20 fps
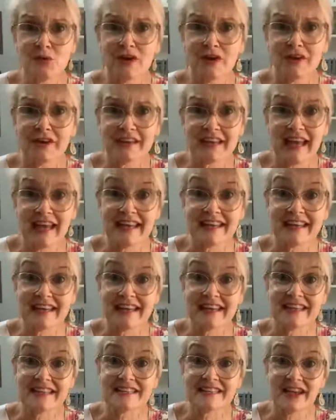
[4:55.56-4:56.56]
at work and
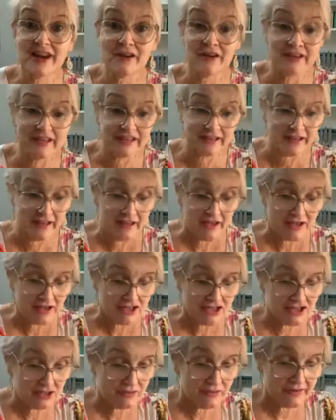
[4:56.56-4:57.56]
he's going
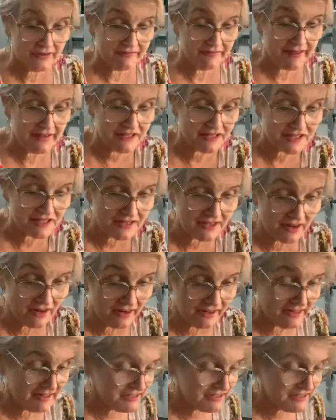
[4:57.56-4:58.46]
to an event tonight,